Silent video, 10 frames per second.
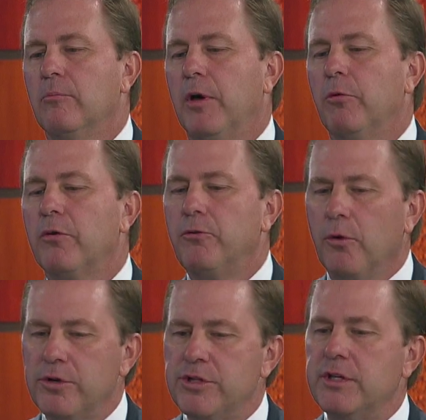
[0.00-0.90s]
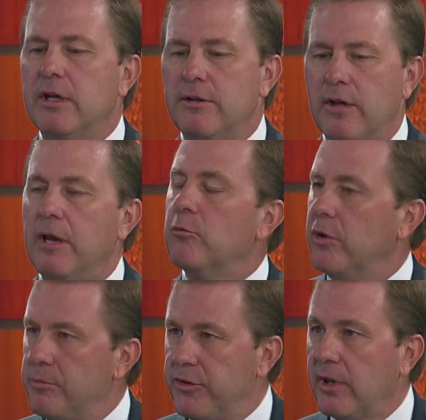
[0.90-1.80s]
But we're fortunate in
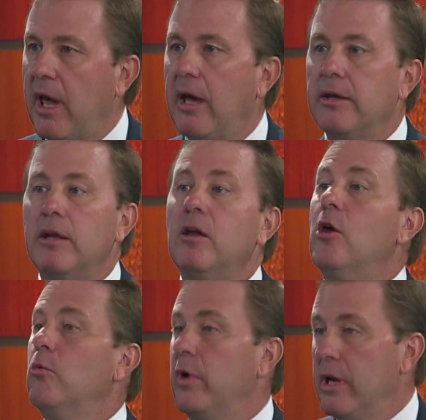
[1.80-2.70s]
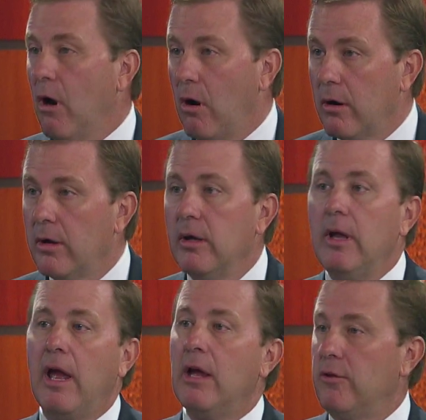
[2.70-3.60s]
Williamson County. We are
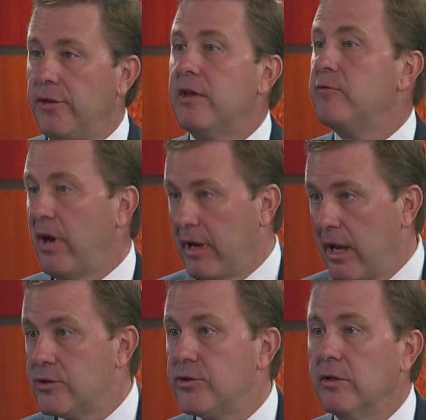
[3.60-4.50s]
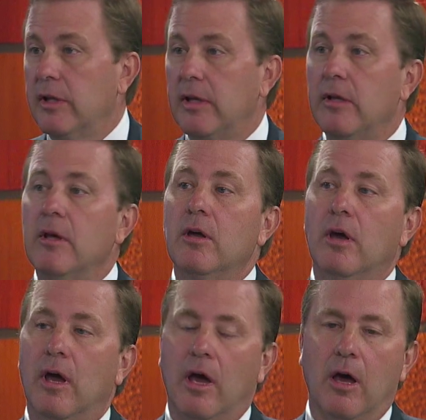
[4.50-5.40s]
healthy financially.
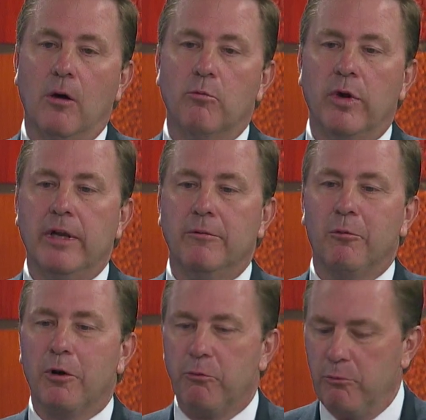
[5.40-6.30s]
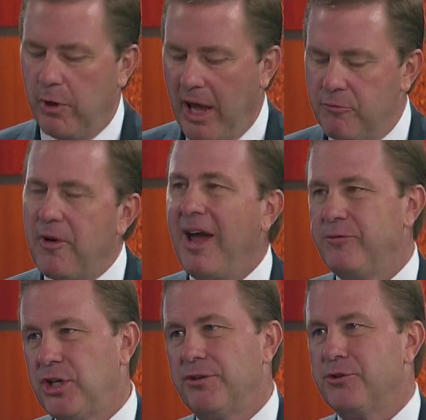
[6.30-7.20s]
We have five
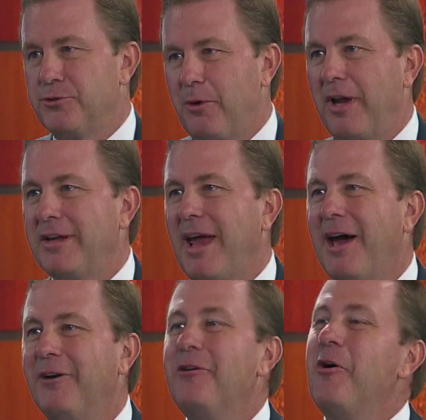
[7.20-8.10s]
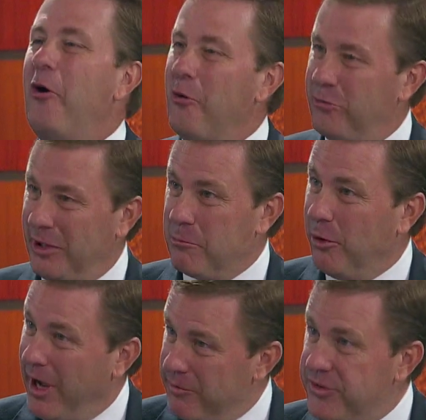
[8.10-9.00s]
judges right now. Hopefully we'll
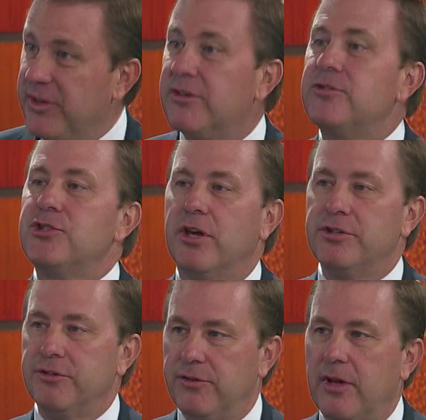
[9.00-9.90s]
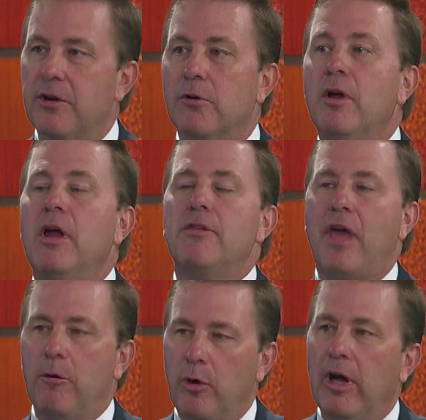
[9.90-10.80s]
have six judges here.
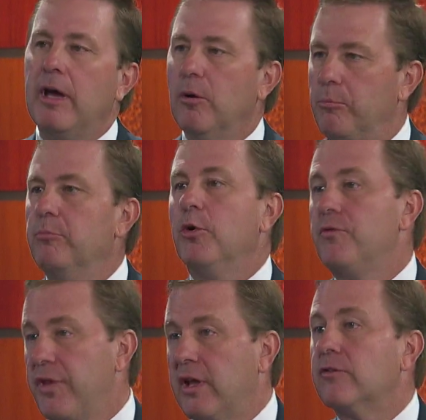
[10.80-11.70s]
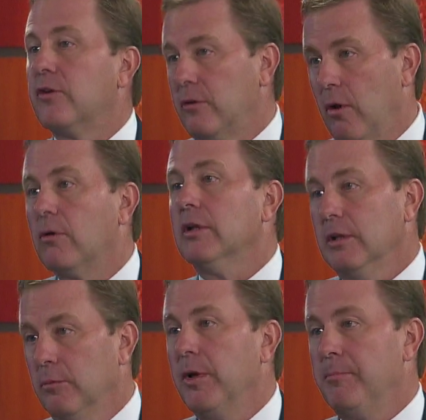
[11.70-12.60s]
That will help move things along a
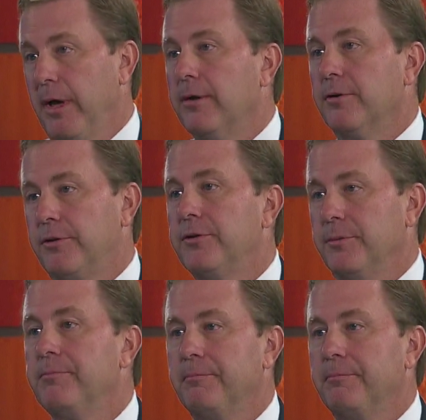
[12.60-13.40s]
little bit better too.